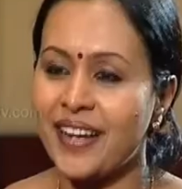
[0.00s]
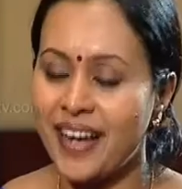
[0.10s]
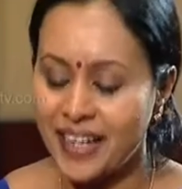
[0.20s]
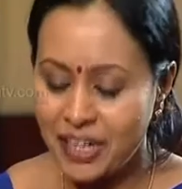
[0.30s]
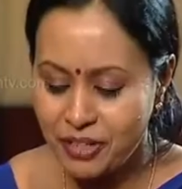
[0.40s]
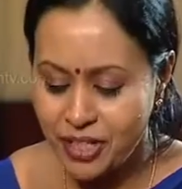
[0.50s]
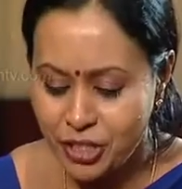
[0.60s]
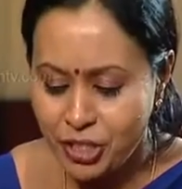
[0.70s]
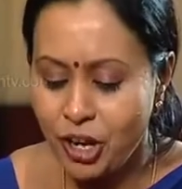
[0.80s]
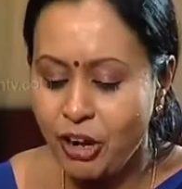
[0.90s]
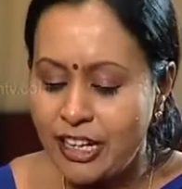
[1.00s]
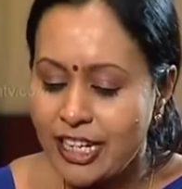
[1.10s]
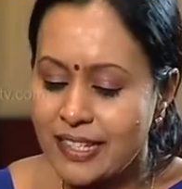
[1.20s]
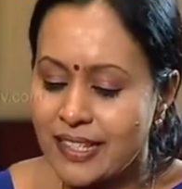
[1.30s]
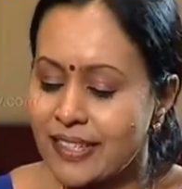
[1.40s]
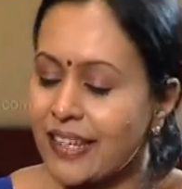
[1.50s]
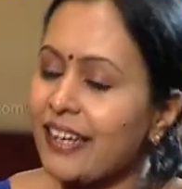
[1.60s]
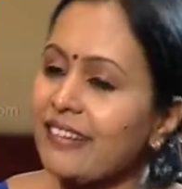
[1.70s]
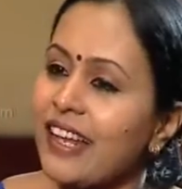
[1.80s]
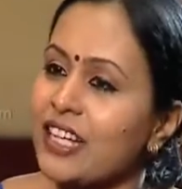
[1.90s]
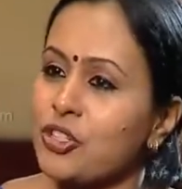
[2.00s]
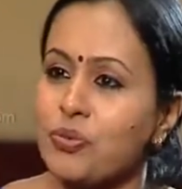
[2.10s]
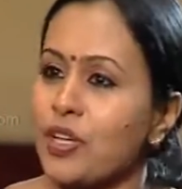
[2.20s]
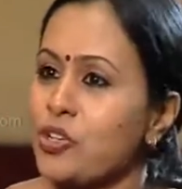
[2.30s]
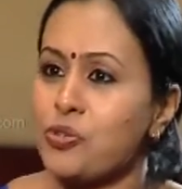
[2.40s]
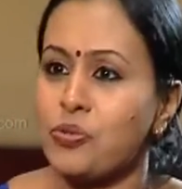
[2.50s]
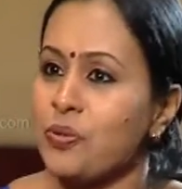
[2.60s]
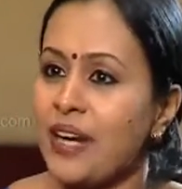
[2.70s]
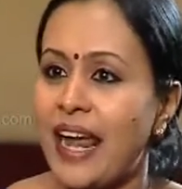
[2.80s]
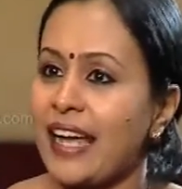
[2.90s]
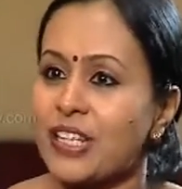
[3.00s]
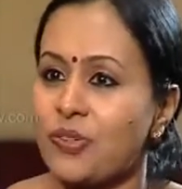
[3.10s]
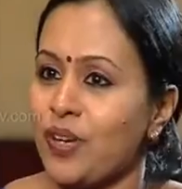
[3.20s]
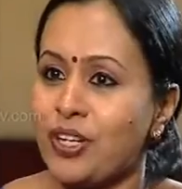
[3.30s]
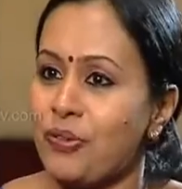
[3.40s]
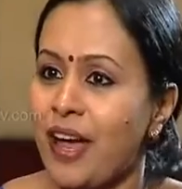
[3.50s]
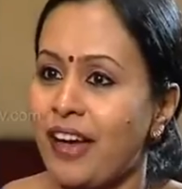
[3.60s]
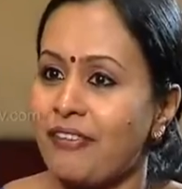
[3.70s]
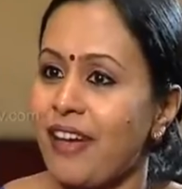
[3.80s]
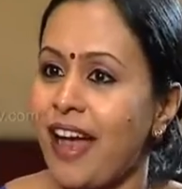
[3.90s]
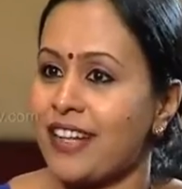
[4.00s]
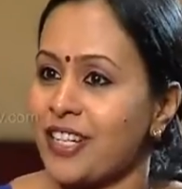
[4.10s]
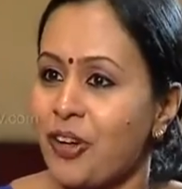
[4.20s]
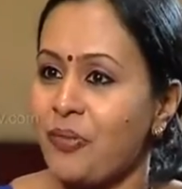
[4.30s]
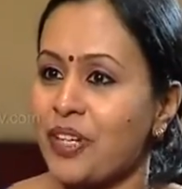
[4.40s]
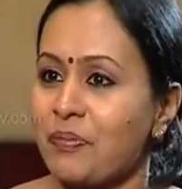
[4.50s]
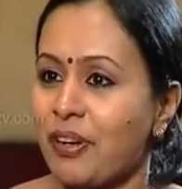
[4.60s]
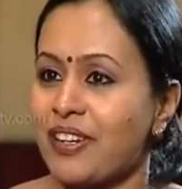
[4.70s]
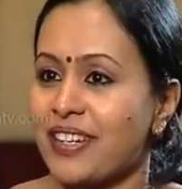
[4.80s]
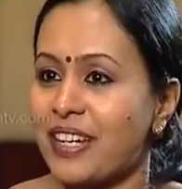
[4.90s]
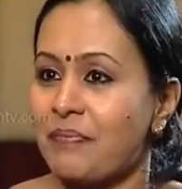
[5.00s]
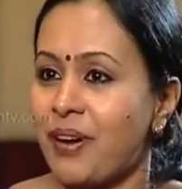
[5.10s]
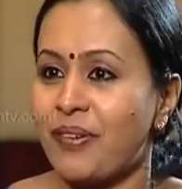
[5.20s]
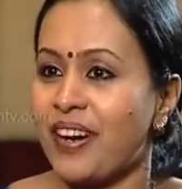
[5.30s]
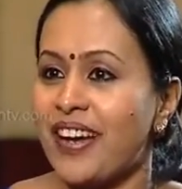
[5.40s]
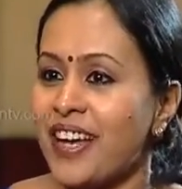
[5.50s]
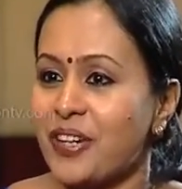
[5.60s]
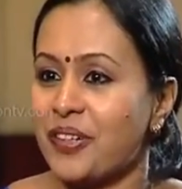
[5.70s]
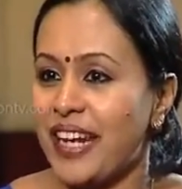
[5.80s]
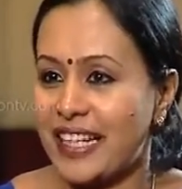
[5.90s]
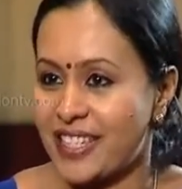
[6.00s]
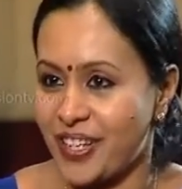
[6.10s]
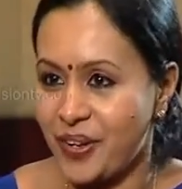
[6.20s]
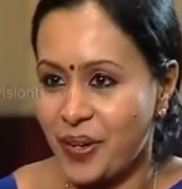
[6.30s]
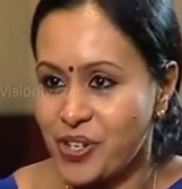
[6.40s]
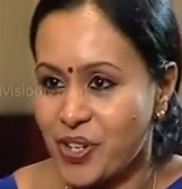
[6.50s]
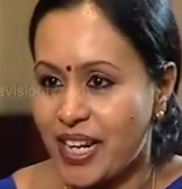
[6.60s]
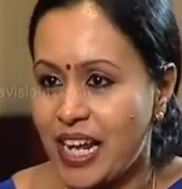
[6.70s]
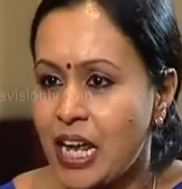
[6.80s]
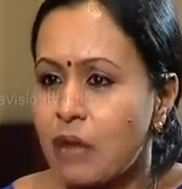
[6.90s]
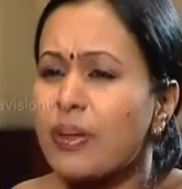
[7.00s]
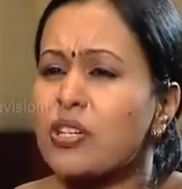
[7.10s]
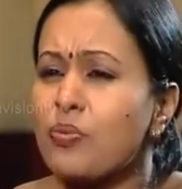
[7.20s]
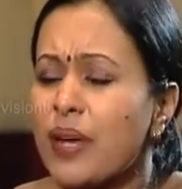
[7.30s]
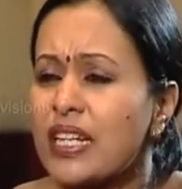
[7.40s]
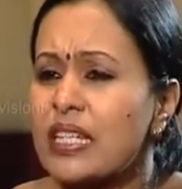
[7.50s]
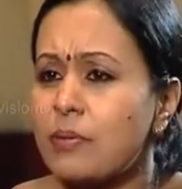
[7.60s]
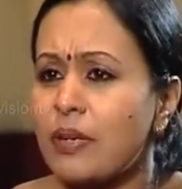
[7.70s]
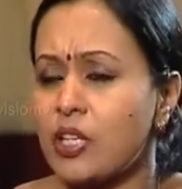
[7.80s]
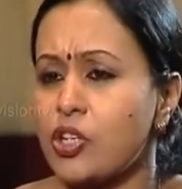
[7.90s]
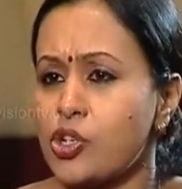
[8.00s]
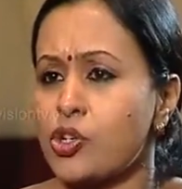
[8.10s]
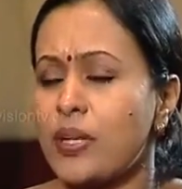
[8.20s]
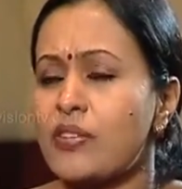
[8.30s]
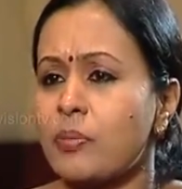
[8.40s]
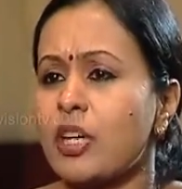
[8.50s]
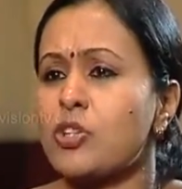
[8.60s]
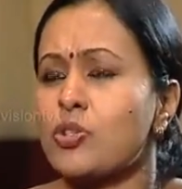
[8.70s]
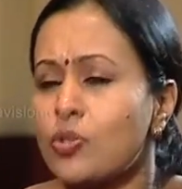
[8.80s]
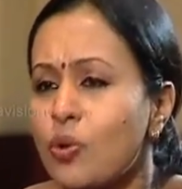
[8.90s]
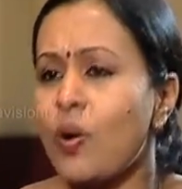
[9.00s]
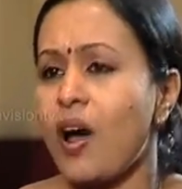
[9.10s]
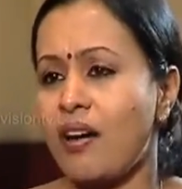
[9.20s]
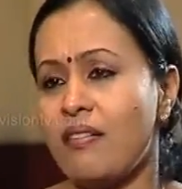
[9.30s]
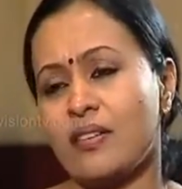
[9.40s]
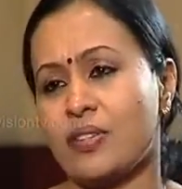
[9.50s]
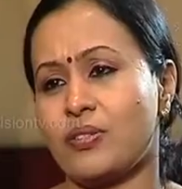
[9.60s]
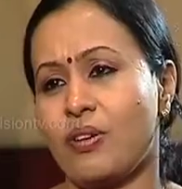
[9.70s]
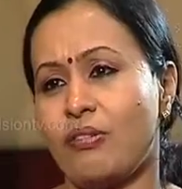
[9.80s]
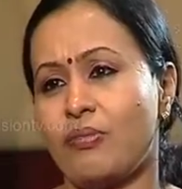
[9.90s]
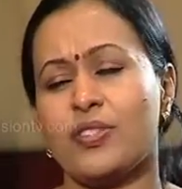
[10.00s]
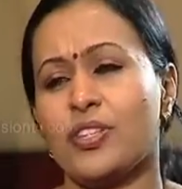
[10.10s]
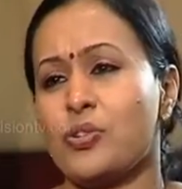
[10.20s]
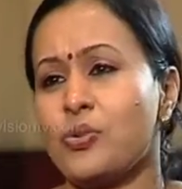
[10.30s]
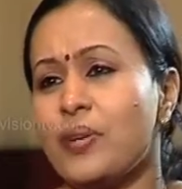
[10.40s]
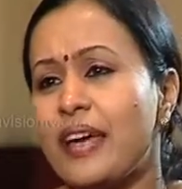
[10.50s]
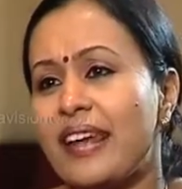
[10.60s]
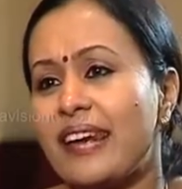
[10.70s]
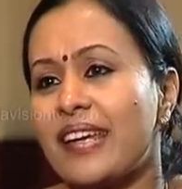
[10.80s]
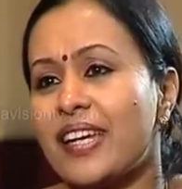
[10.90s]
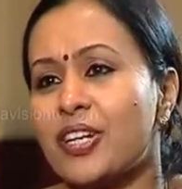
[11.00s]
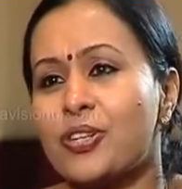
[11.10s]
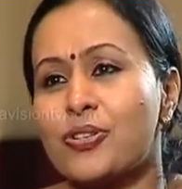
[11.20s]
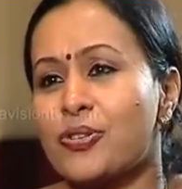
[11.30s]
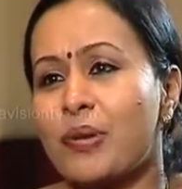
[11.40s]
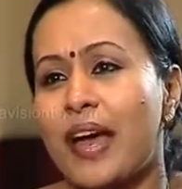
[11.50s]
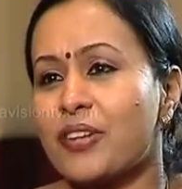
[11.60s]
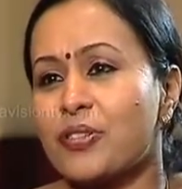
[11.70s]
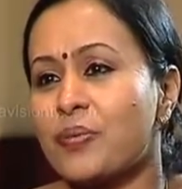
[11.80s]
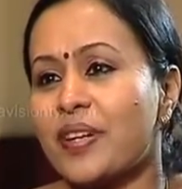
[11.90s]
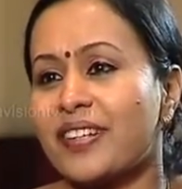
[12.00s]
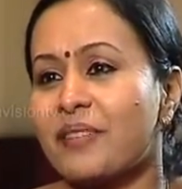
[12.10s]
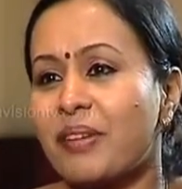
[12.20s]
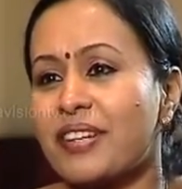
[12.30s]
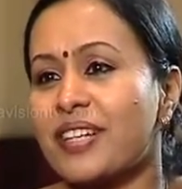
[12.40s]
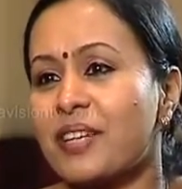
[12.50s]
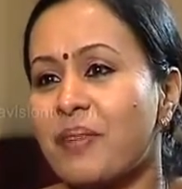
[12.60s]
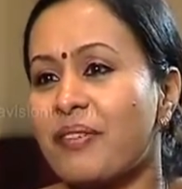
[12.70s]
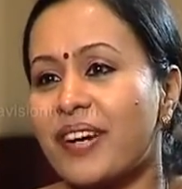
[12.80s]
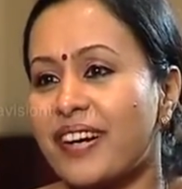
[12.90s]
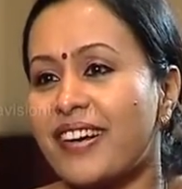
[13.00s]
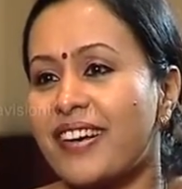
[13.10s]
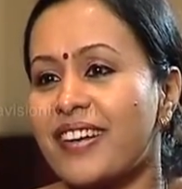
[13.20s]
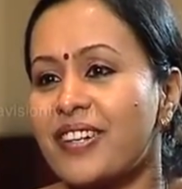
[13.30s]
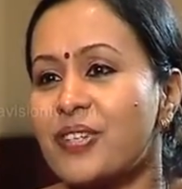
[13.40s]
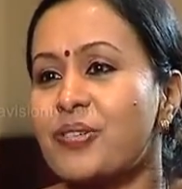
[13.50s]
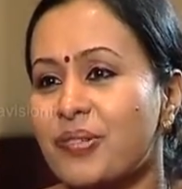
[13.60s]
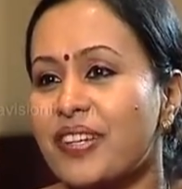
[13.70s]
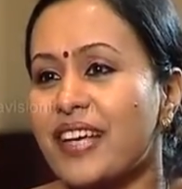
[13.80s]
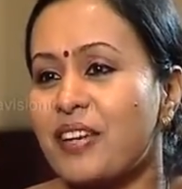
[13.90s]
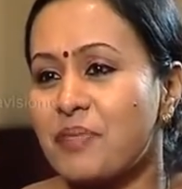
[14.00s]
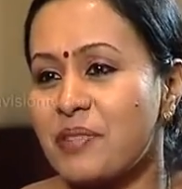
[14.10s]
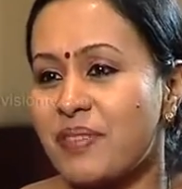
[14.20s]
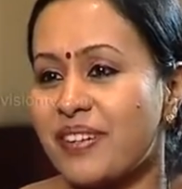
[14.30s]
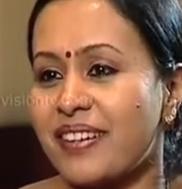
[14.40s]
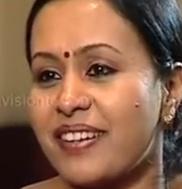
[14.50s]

I have heard Your Holiness saying that you were too relaxed when you have handed over the political power to the next generation. But when this Tibetan issue, it remains so unresolved, was it too early to hand over the political power to the young people?